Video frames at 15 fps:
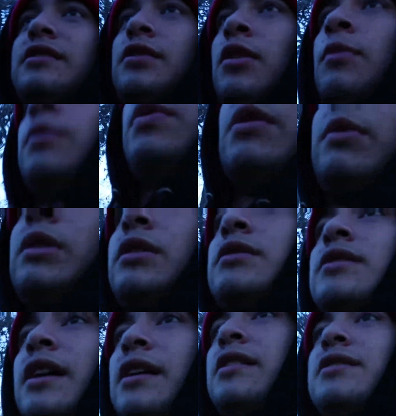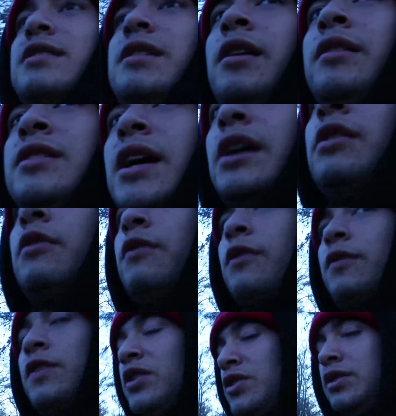so I'm gonna probably use that as the title for
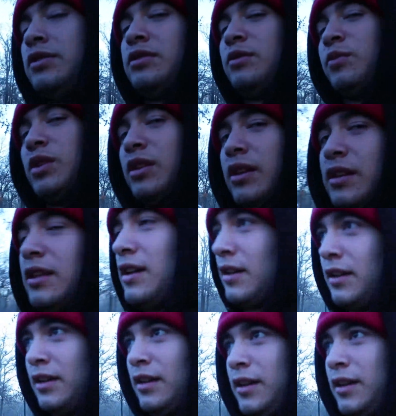fishing or something like that.